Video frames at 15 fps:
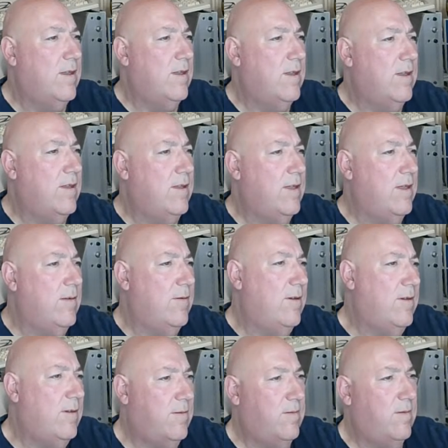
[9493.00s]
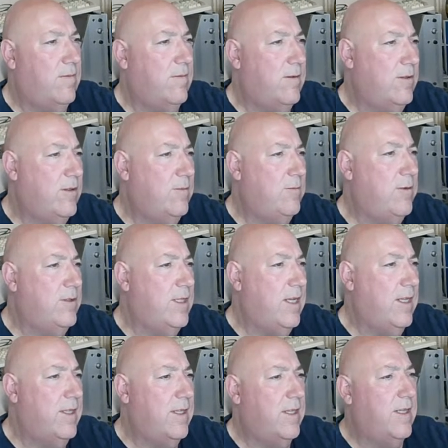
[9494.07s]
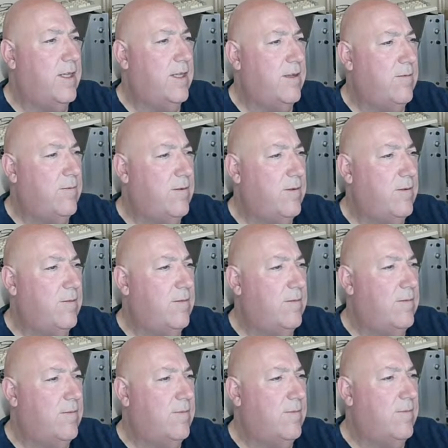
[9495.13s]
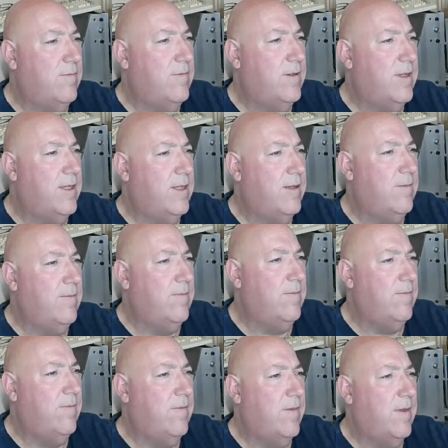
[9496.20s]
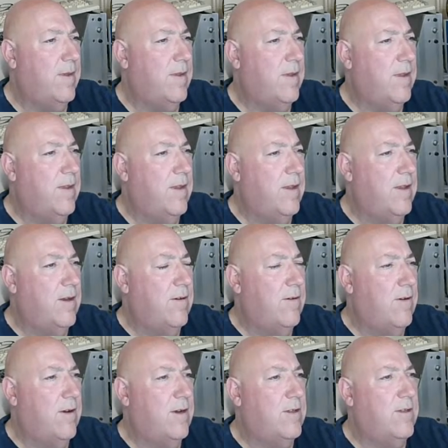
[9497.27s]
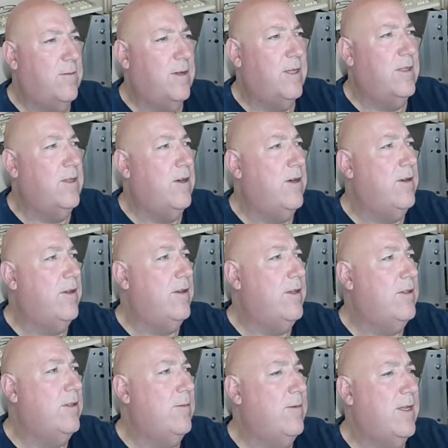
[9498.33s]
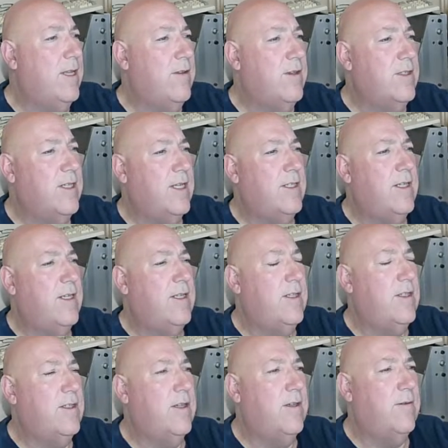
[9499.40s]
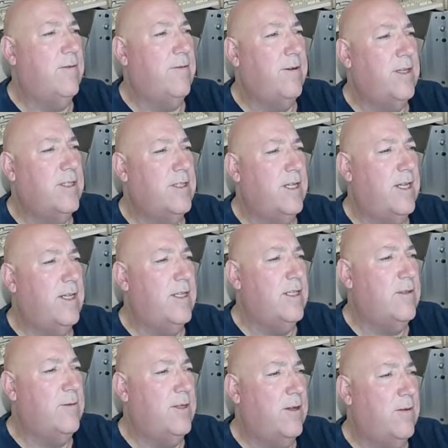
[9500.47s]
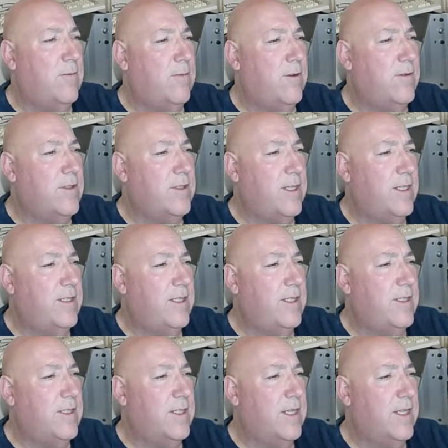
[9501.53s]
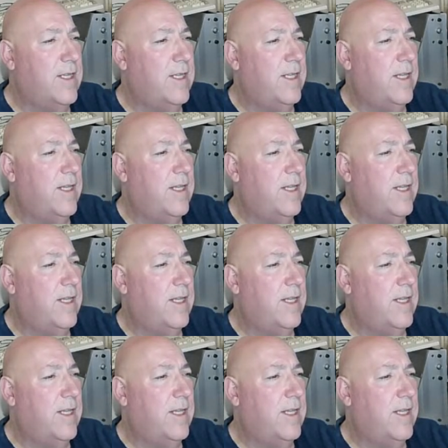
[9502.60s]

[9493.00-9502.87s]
I'll tell you what, I'll just put that there for now. Right, so we can tidy this up now, this settings. So we're in settings, we don't want settings again.